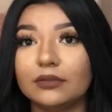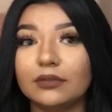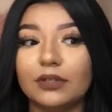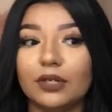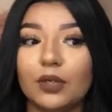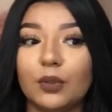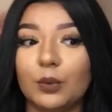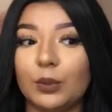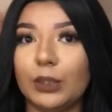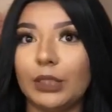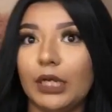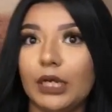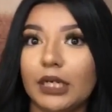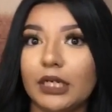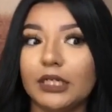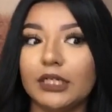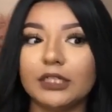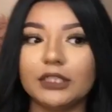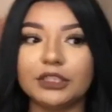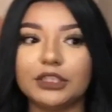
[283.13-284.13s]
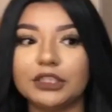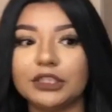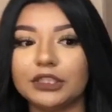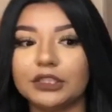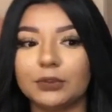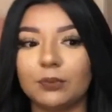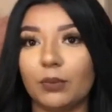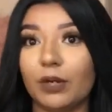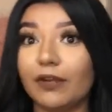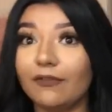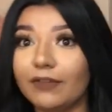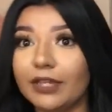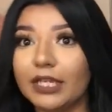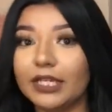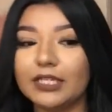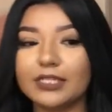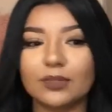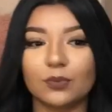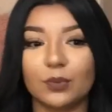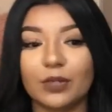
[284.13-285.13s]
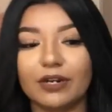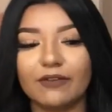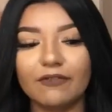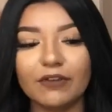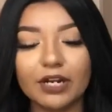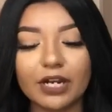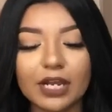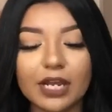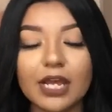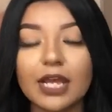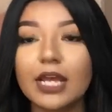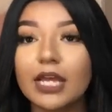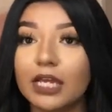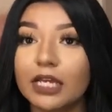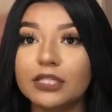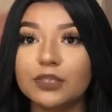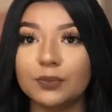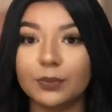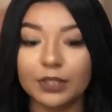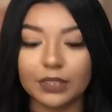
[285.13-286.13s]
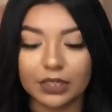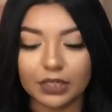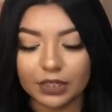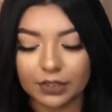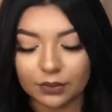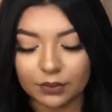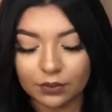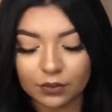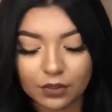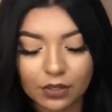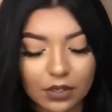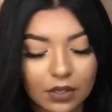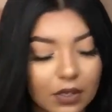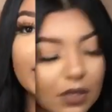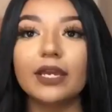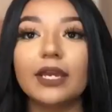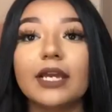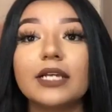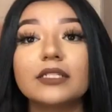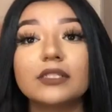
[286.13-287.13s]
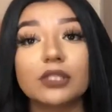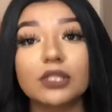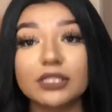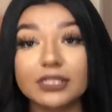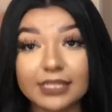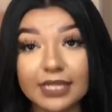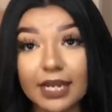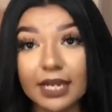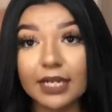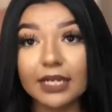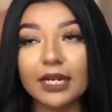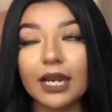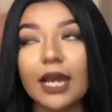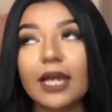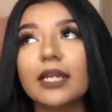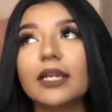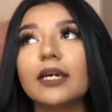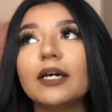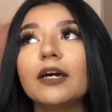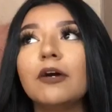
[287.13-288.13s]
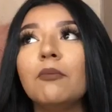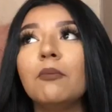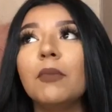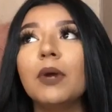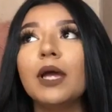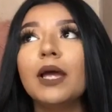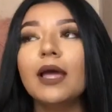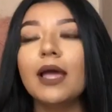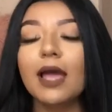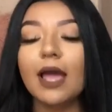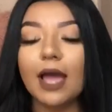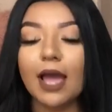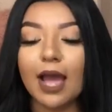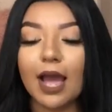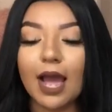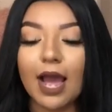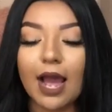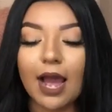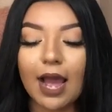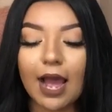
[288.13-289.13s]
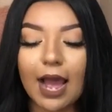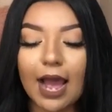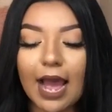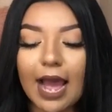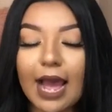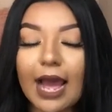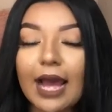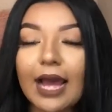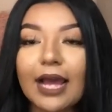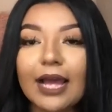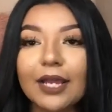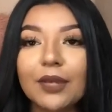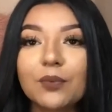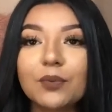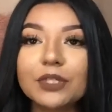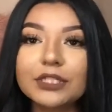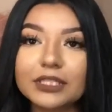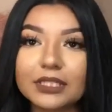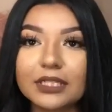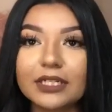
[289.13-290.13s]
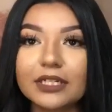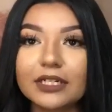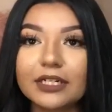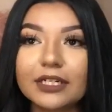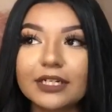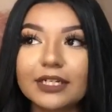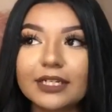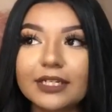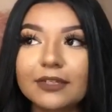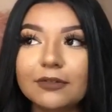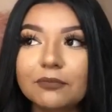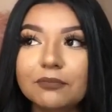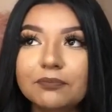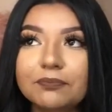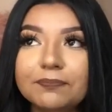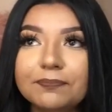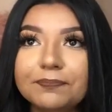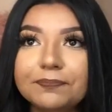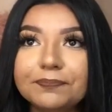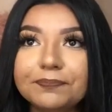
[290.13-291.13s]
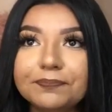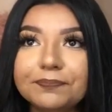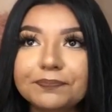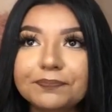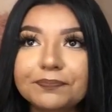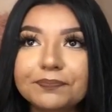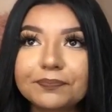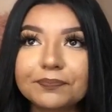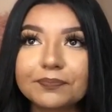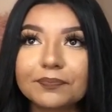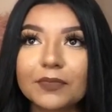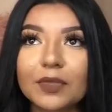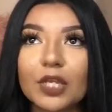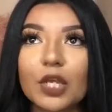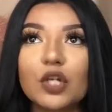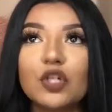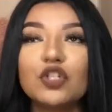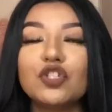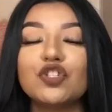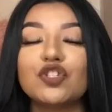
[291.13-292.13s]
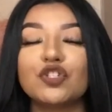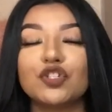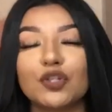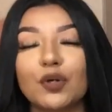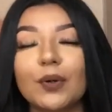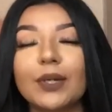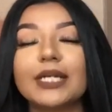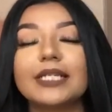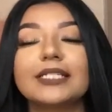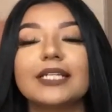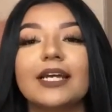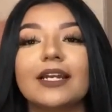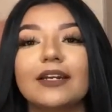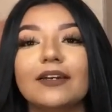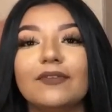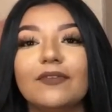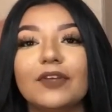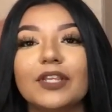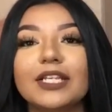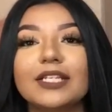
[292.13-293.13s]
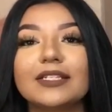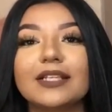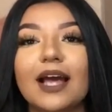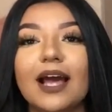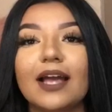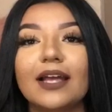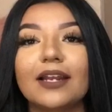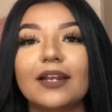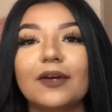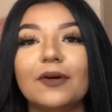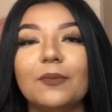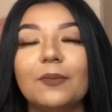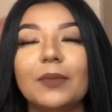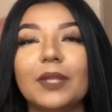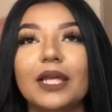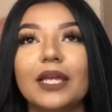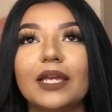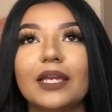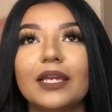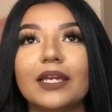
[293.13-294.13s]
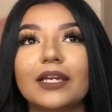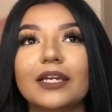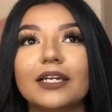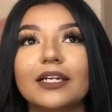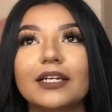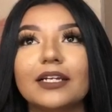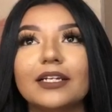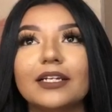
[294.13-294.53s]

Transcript: you know, lunch, breakfast, whatever. It's really cute. Okay guys, so the second item, I was literally so excited for this item, like